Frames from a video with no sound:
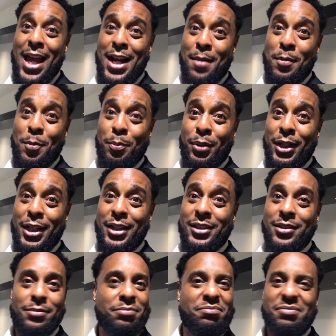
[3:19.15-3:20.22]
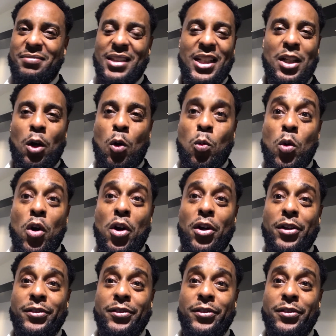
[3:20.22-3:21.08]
I'm gonna please them, it don't work.